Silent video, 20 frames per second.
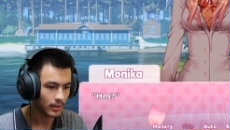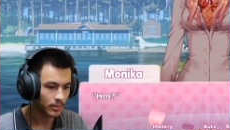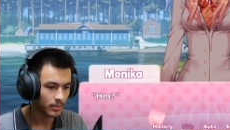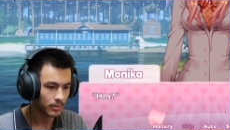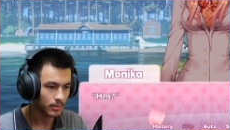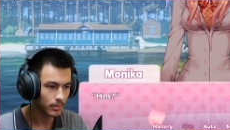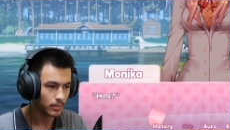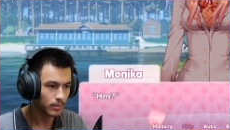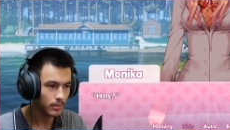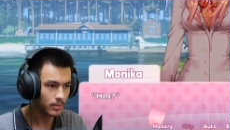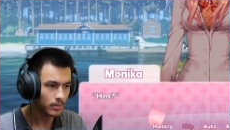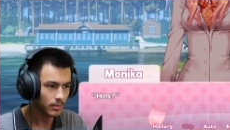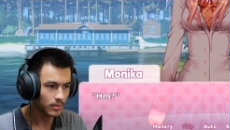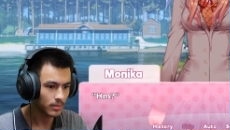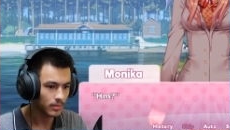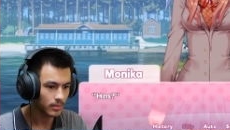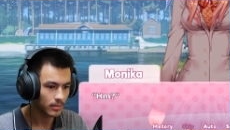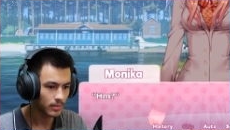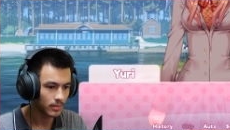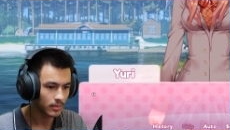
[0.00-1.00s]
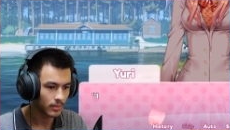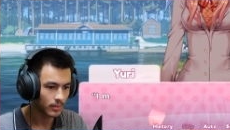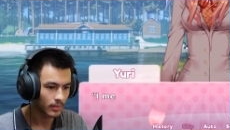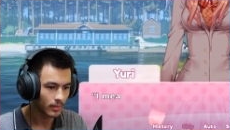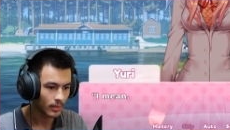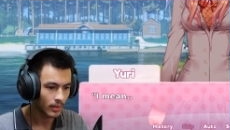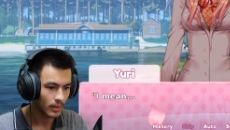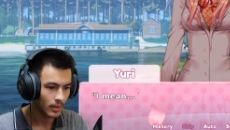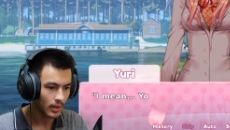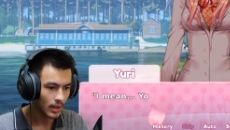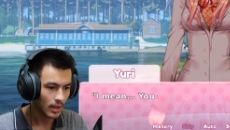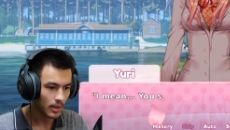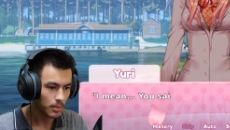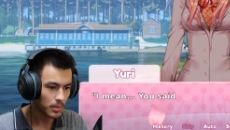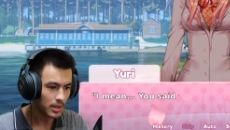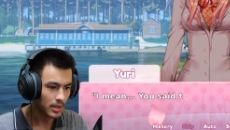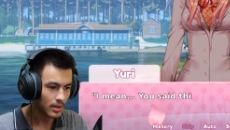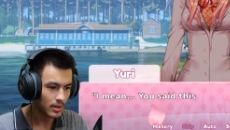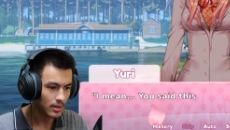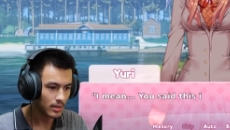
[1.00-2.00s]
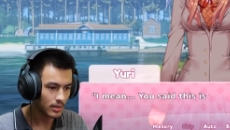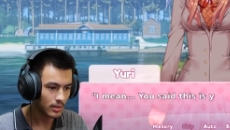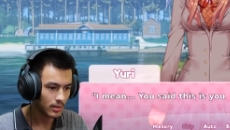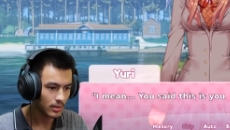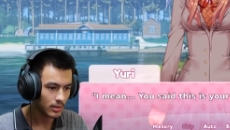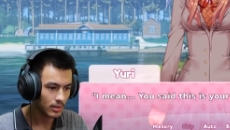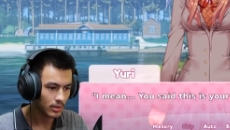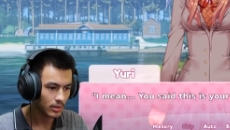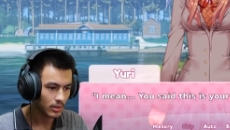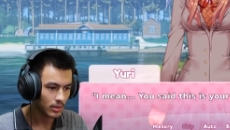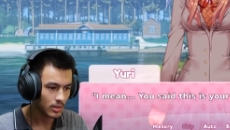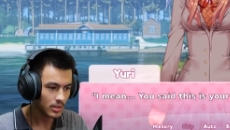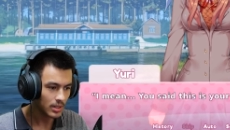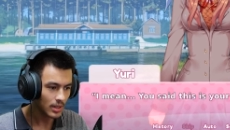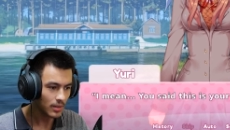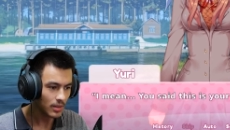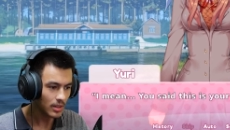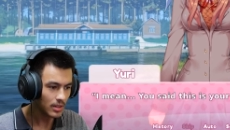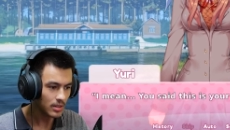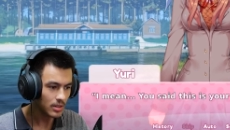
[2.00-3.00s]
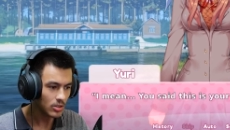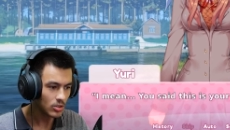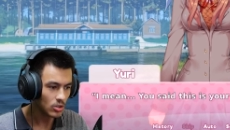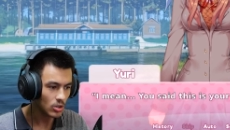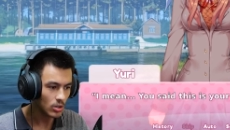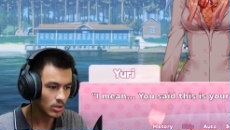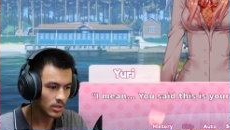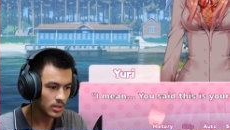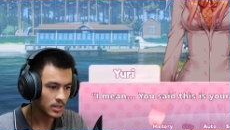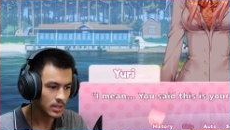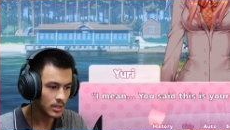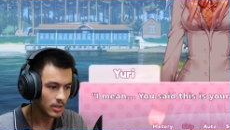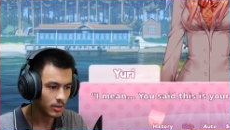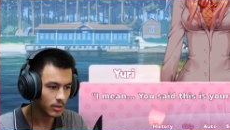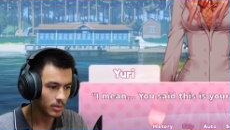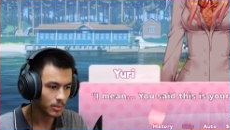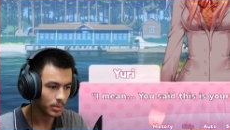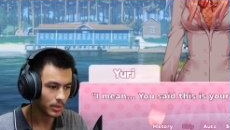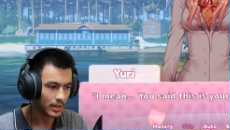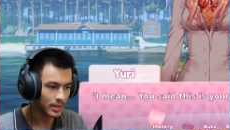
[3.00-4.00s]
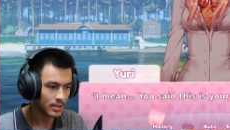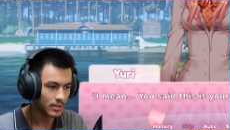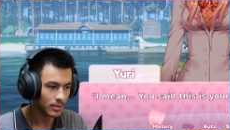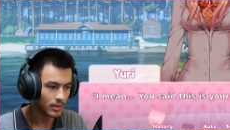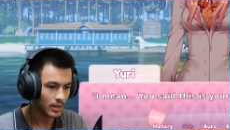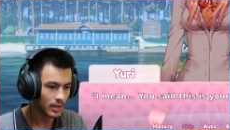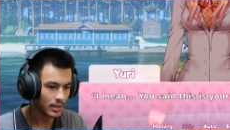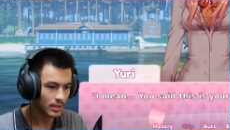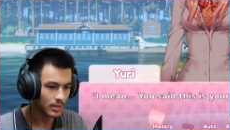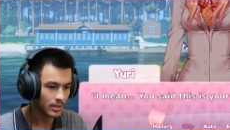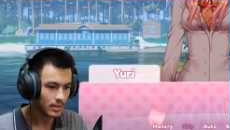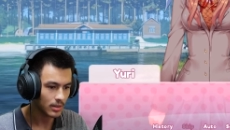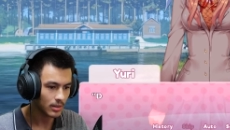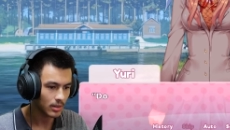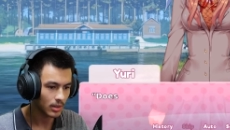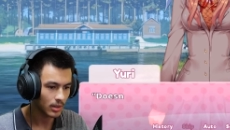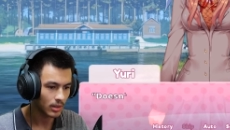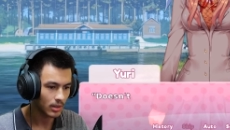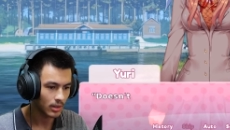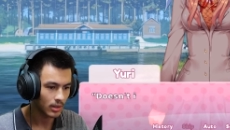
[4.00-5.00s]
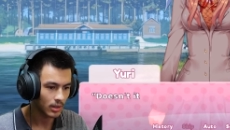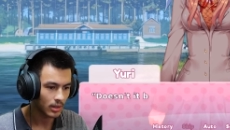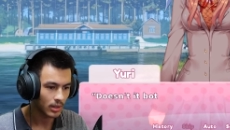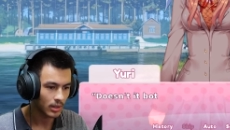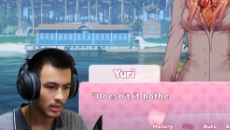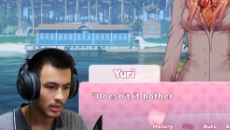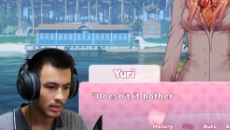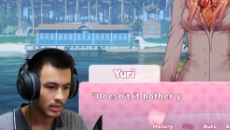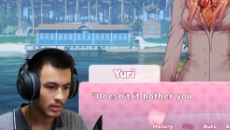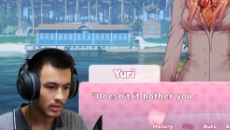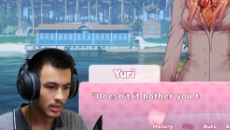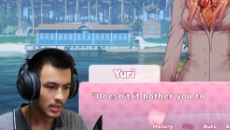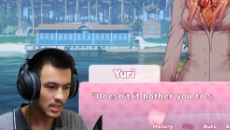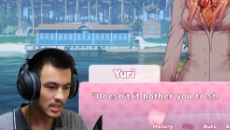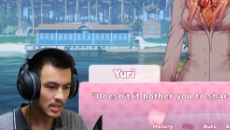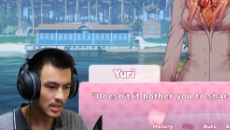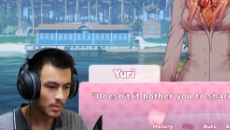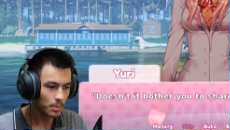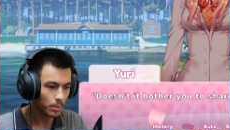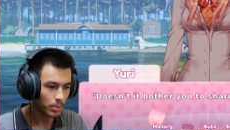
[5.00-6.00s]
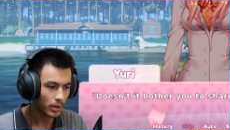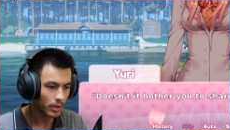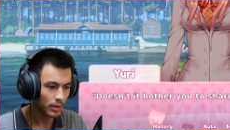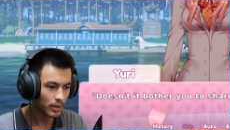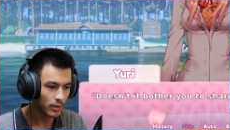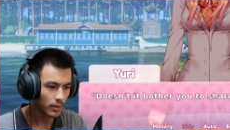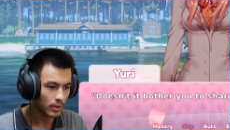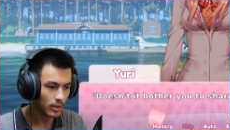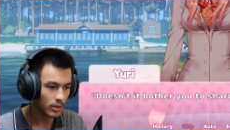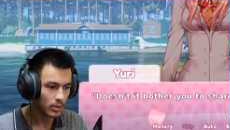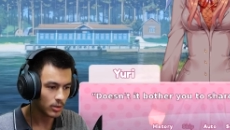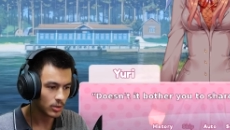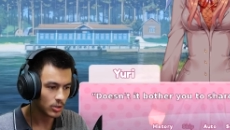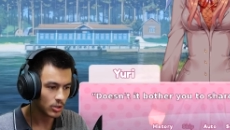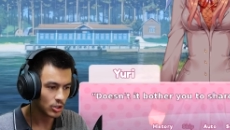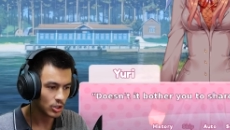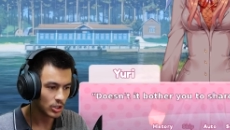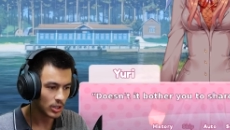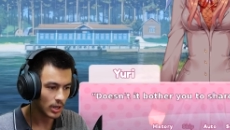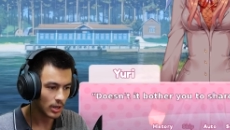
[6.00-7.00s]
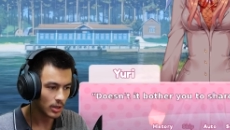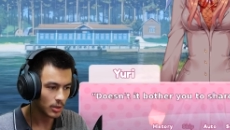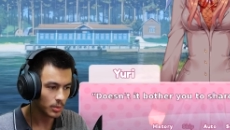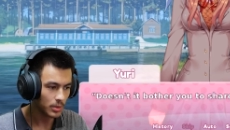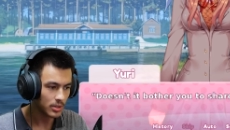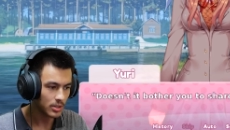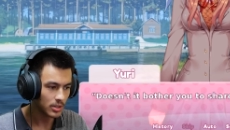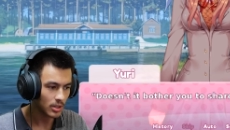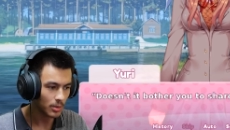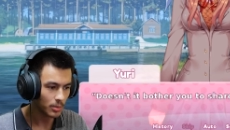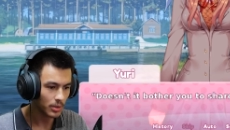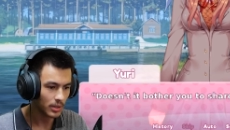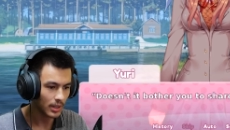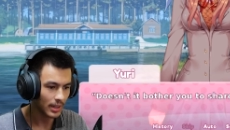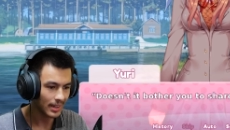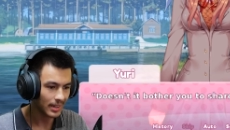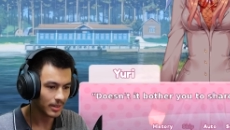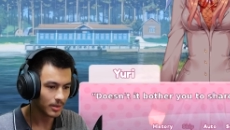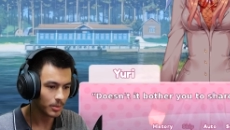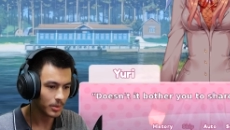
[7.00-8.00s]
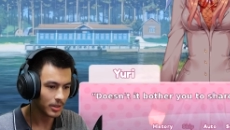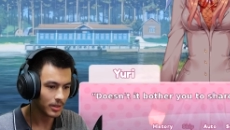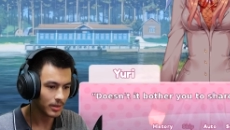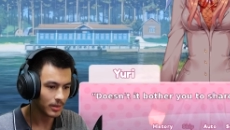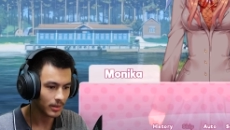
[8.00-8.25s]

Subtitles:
I mean, you said this is your secret place, right? Doesn't it bother you to share it with someone like me?